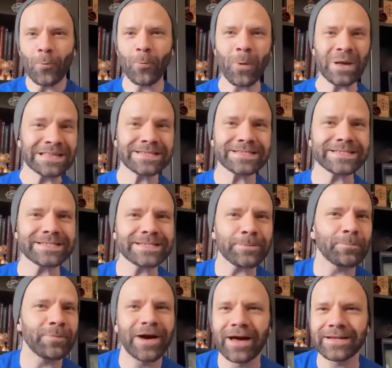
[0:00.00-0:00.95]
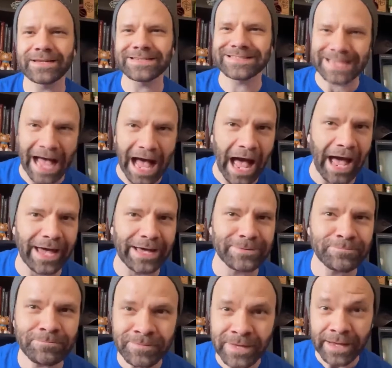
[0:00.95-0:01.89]
Once upon a
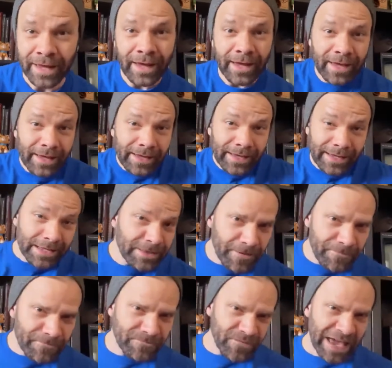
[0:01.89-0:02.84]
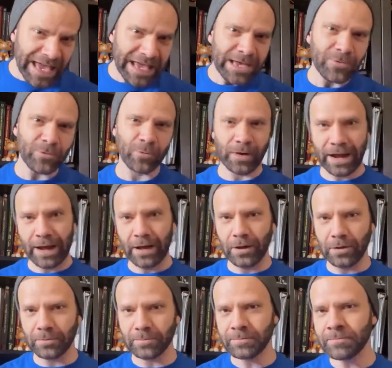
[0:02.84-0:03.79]
time, in the Fey
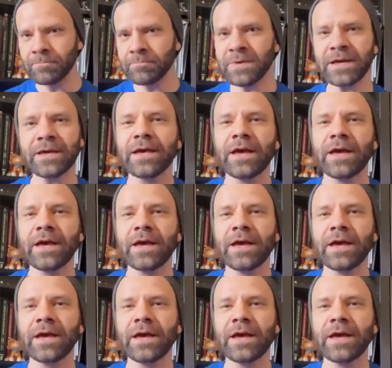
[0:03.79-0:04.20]
realm,